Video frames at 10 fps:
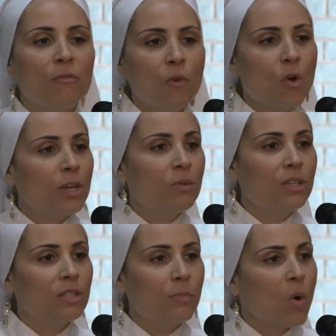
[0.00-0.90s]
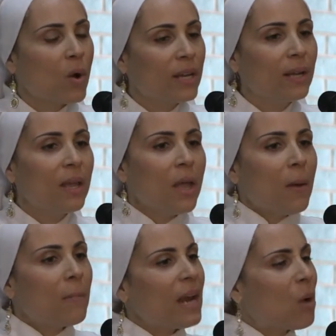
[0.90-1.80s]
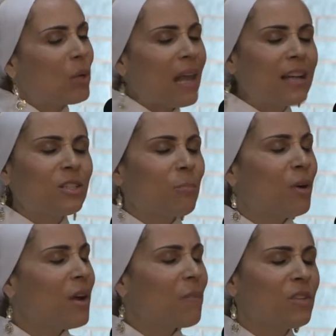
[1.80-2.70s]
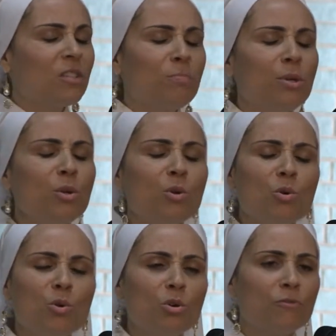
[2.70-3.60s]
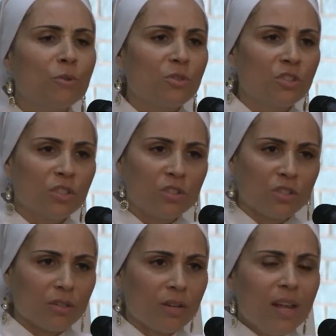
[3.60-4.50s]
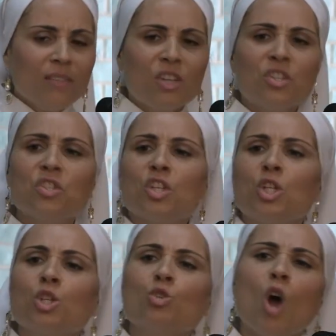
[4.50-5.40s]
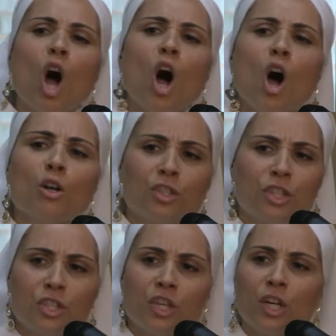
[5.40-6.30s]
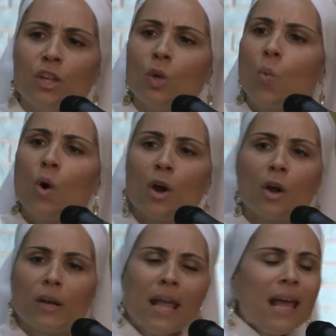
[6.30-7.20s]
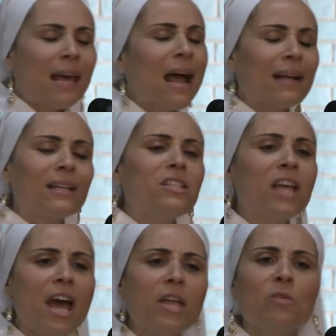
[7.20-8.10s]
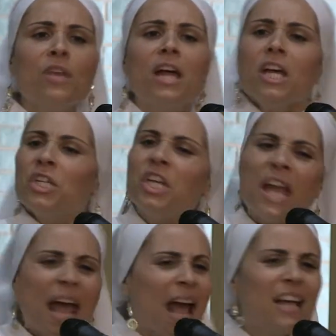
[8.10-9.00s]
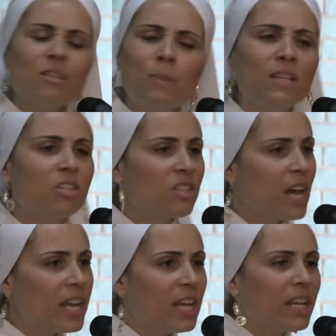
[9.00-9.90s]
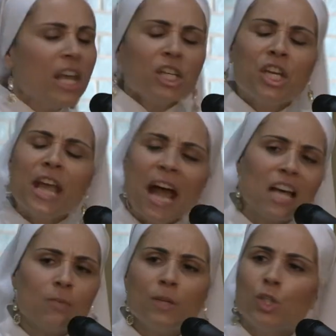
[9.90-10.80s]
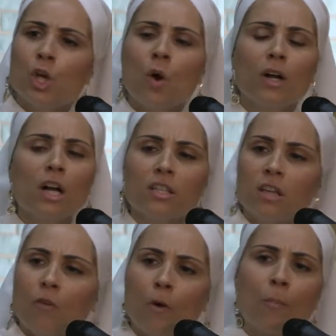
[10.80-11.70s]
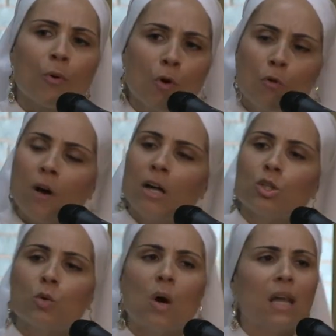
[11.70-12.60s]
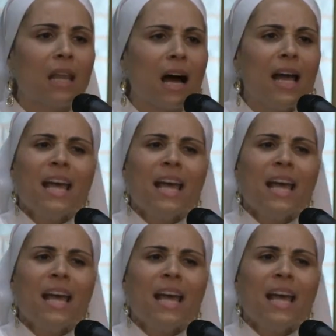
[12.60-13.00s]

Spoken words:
before you this morning, but I would like to bring up this beautiful sister. This is a strong sister in the word, and I can tell you that she has been studying. She has been showing herself approved unto Allah.